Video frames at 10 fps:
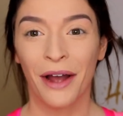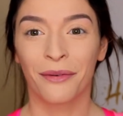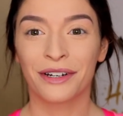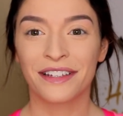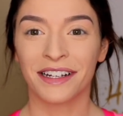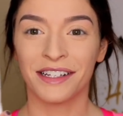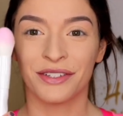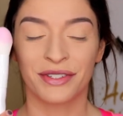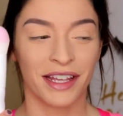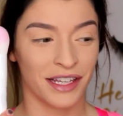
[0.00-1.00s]
we're just going to
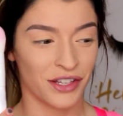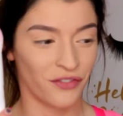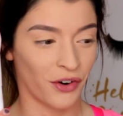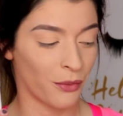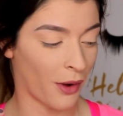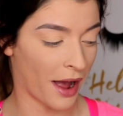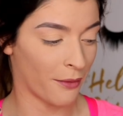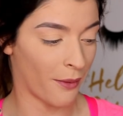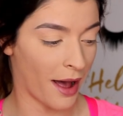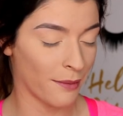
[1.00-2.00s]
use these for what I
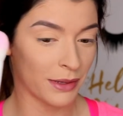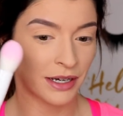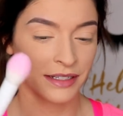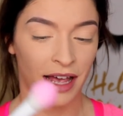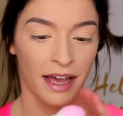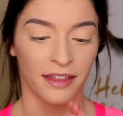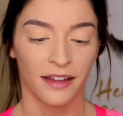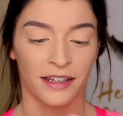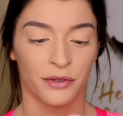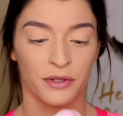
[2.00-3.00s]
want, because I
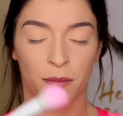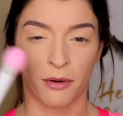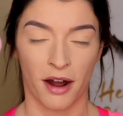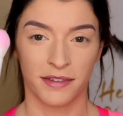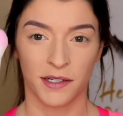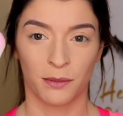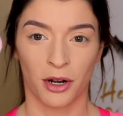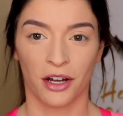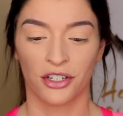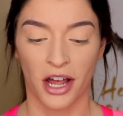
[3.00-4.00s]
thought this was a bronzer
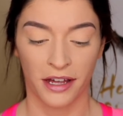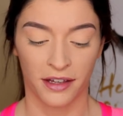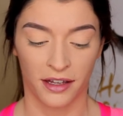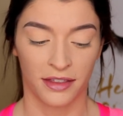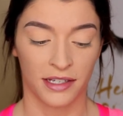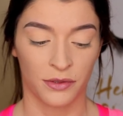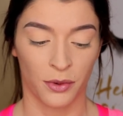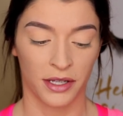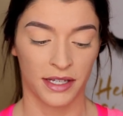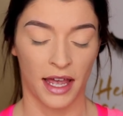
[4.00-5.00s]
brush, I thought this
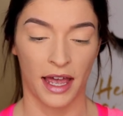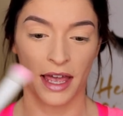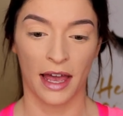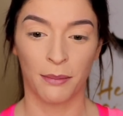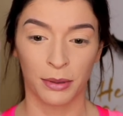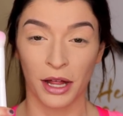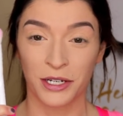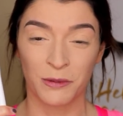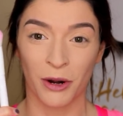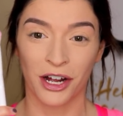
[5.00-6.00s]
was a
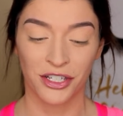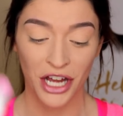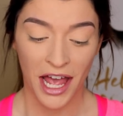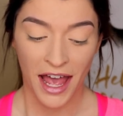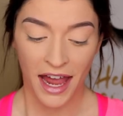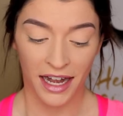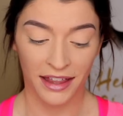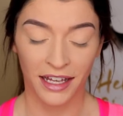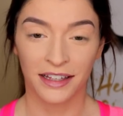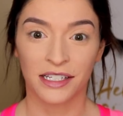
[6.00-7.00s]
blush brush, and I
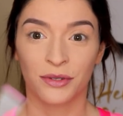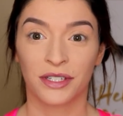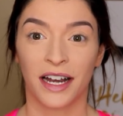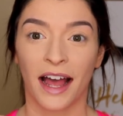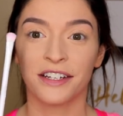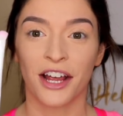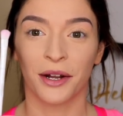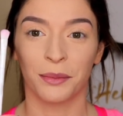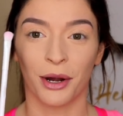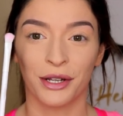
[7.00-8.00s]
thought this was an
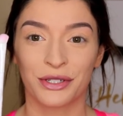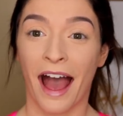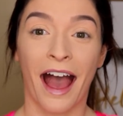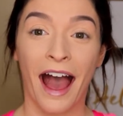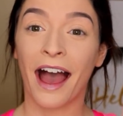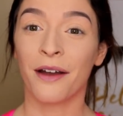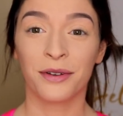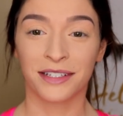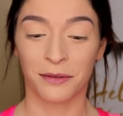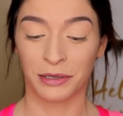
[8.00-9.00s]
eyeshadow brush. I
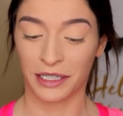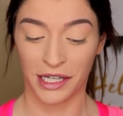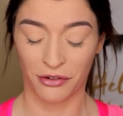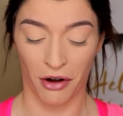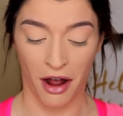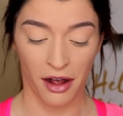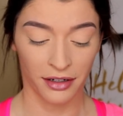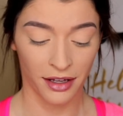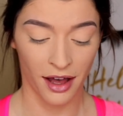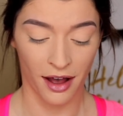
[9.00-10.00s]
was completely
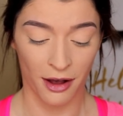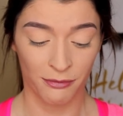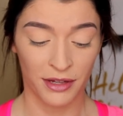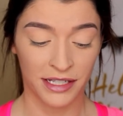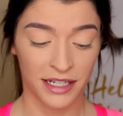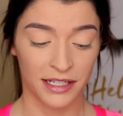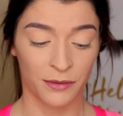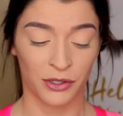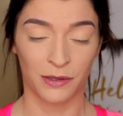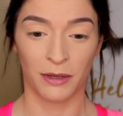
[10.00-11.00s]
wrong. This is
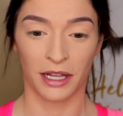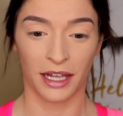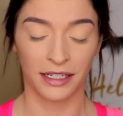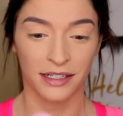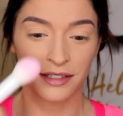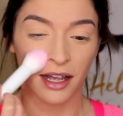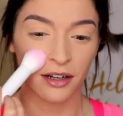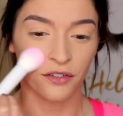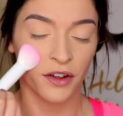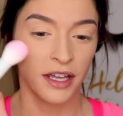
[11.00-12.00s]
supposed to be like to
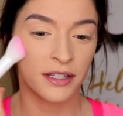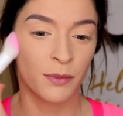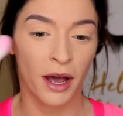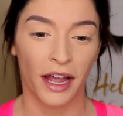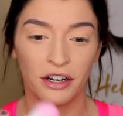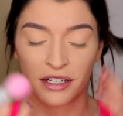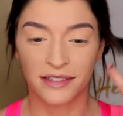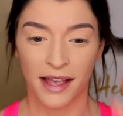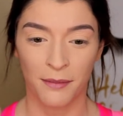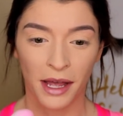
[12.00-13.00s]
set your face, but I already
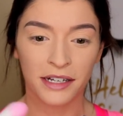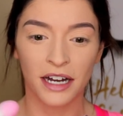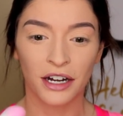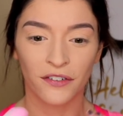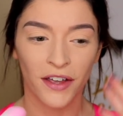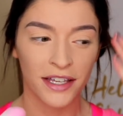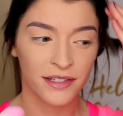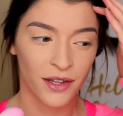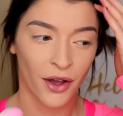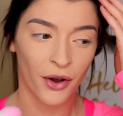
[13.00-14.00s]
set my entire
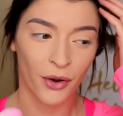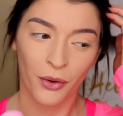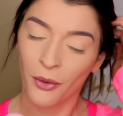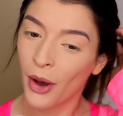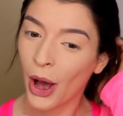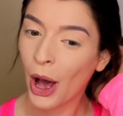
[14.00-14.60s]
face, so